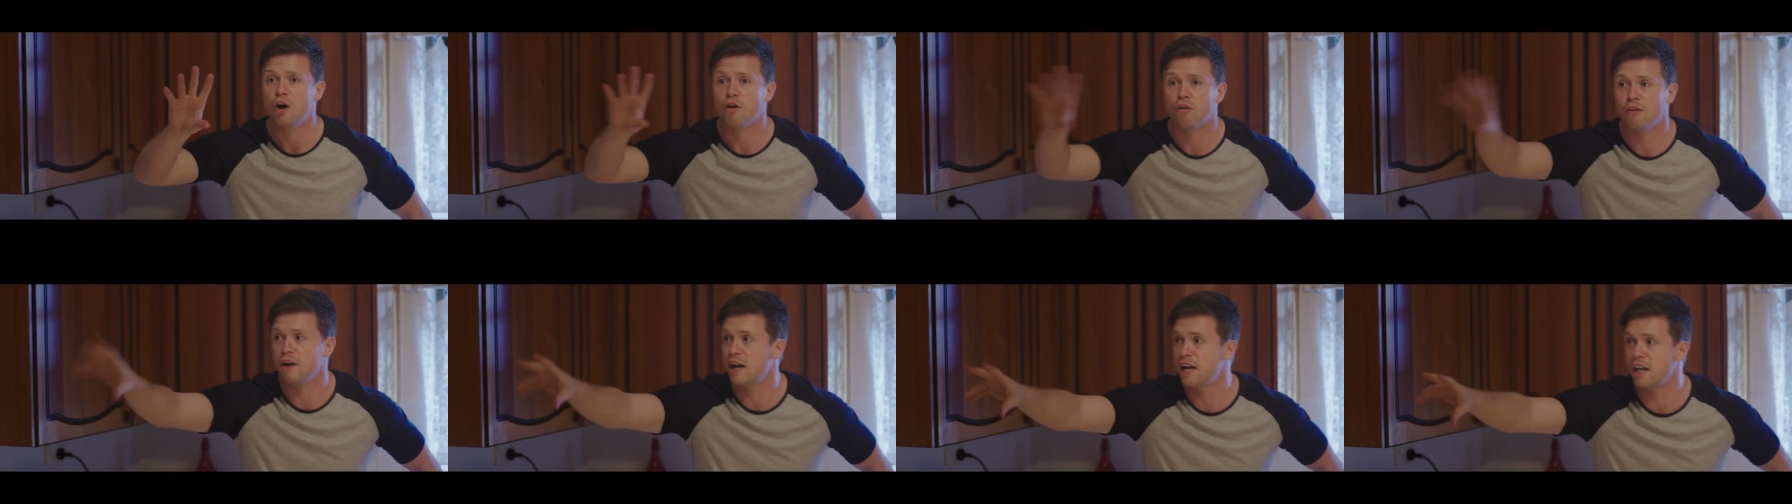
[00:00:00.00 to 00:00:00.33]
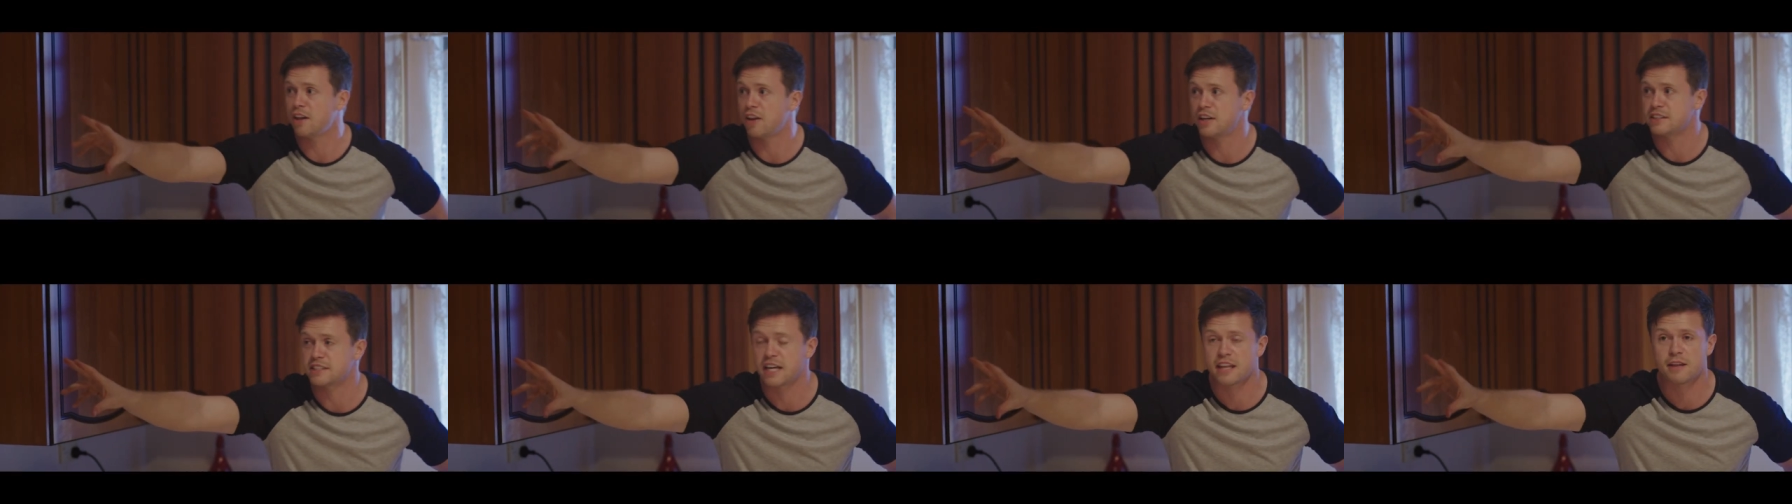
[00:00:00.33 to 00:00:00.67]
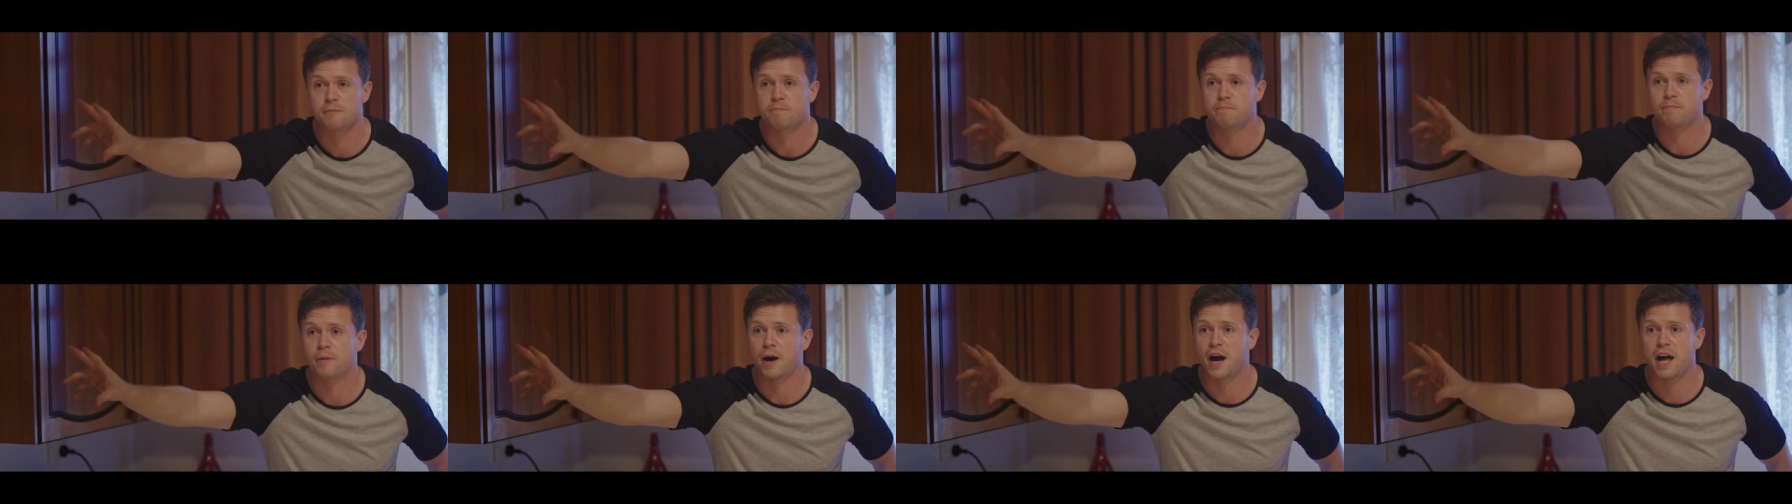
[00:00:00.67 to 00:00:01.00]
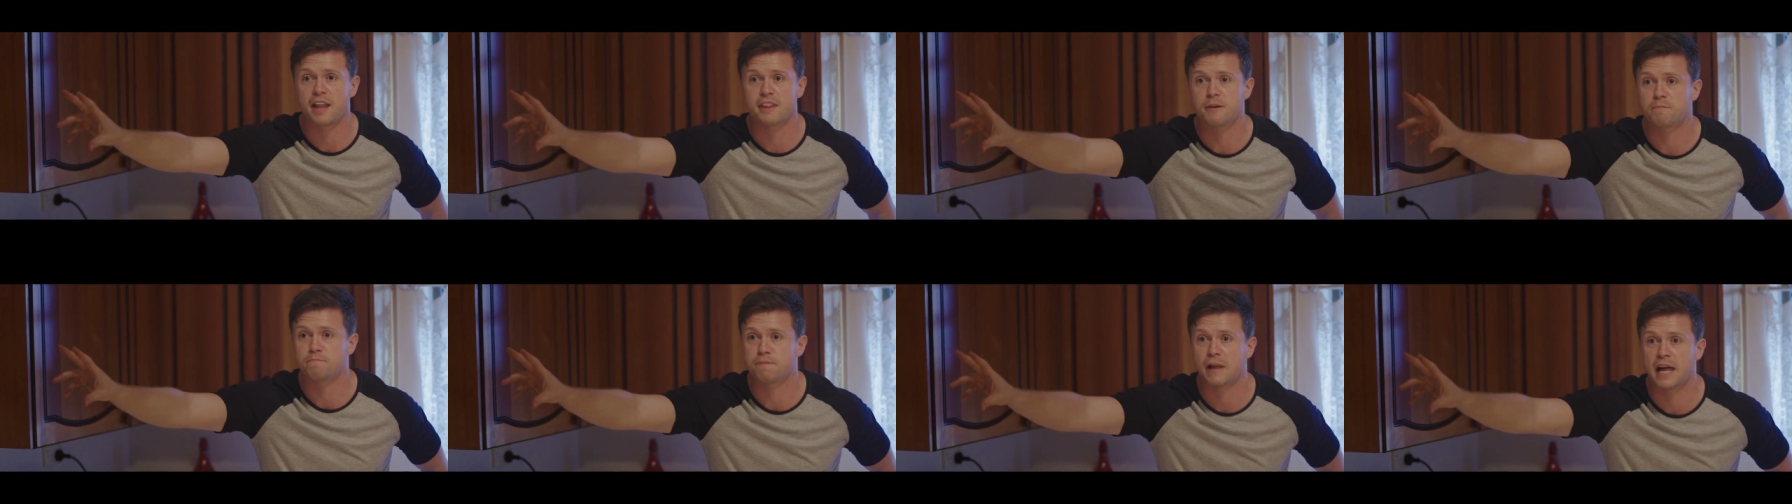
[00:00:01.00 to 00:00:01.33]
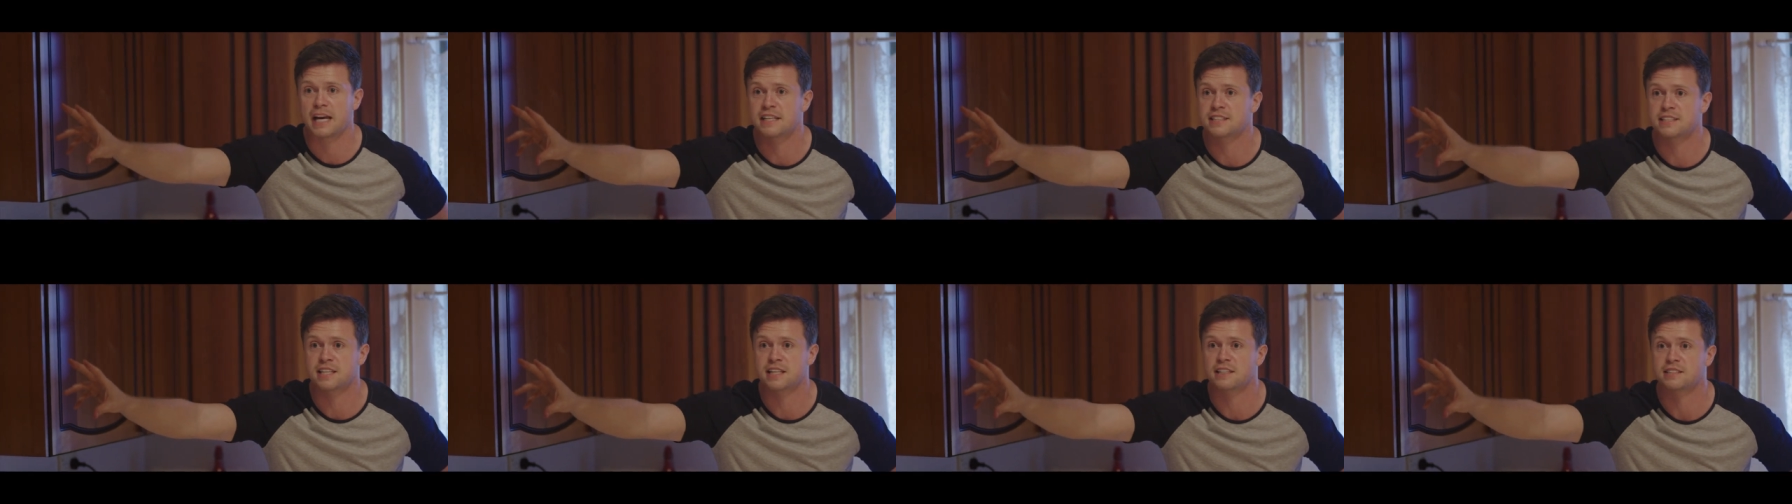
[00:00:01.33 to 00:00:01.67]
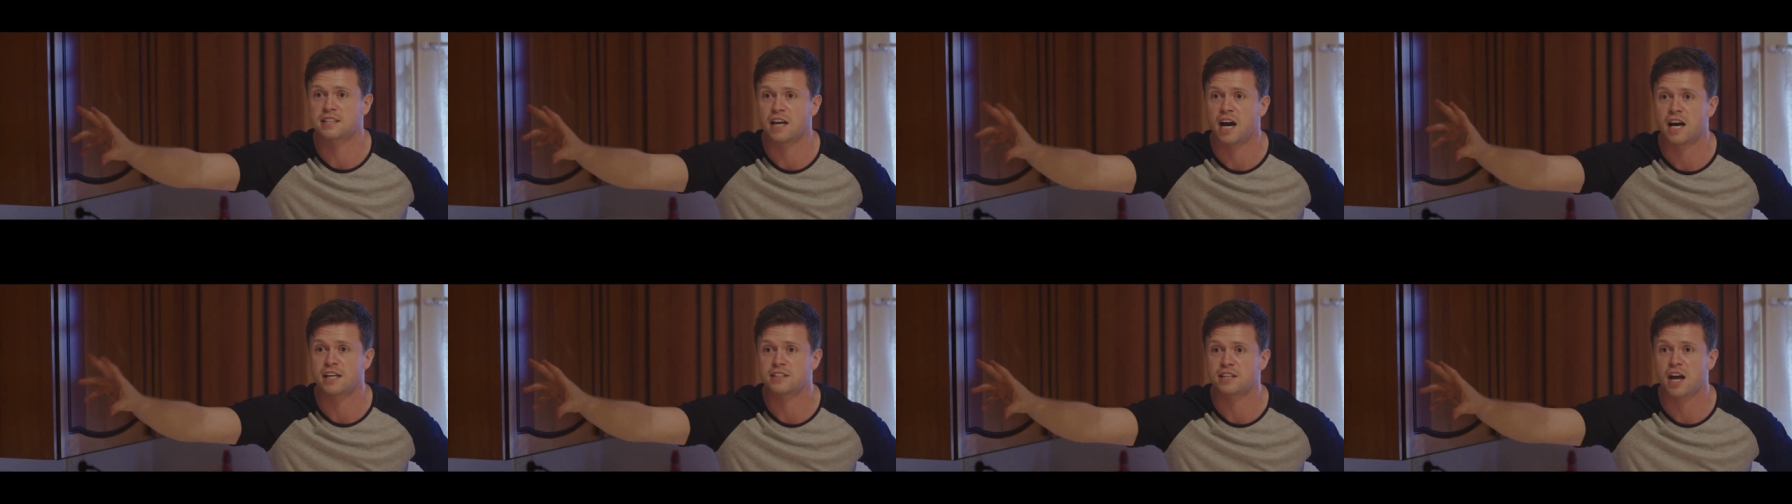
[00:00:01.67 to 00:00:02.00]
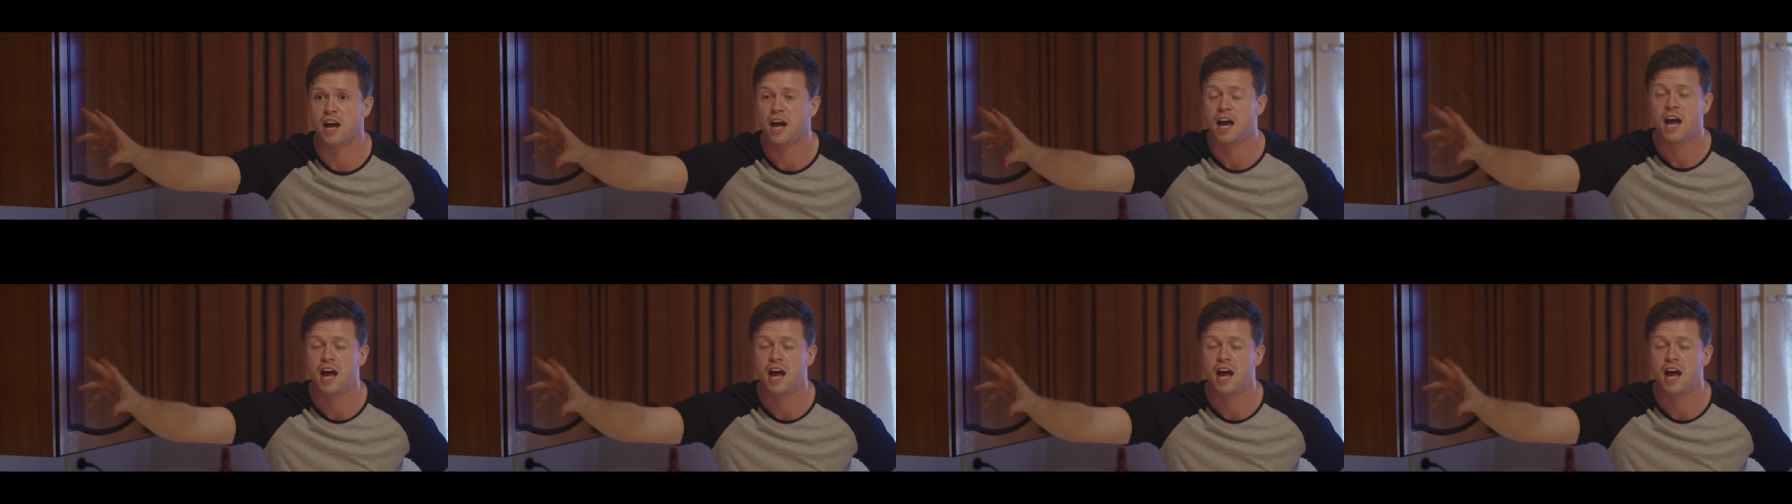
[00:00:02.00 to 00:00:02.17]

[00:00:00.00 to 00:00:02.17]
or any of those other other places. I don't,